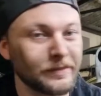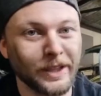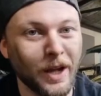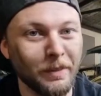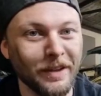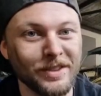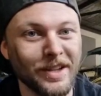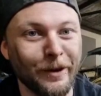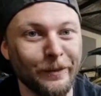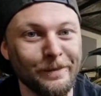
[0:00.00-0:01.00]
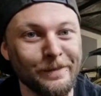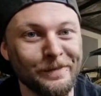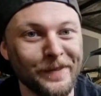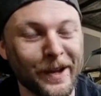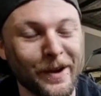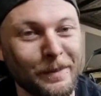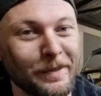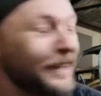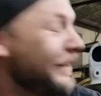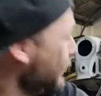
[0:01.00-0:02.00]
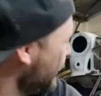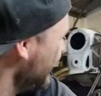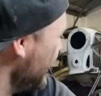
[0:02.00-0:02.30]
Can't believe it's out. I can't believe